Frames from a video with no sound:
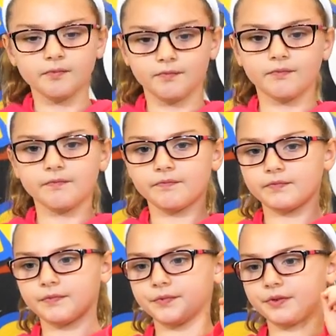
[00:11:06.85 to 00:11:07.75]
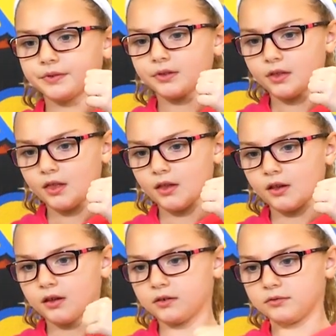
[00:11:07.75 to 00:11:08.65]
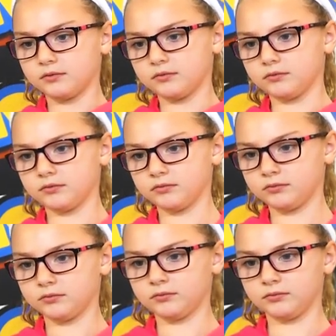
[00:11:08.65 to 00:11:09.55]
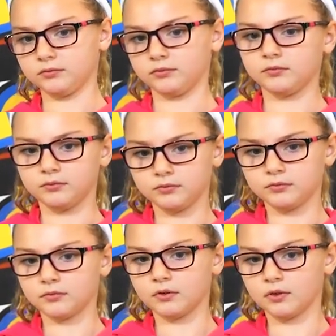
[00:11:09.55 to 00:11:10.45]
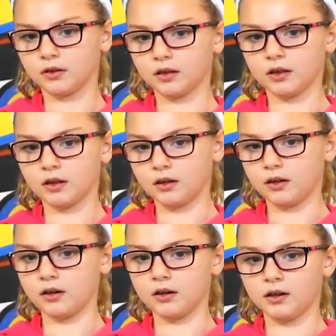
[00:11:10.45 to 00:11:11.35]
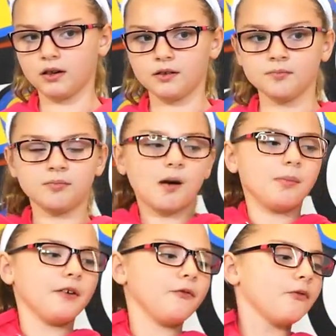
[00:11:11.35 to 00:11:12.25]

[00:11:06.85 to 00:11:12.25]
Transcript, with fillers: Awesome. Okay, and also don't forget to send in your cards for our pack battle showdown.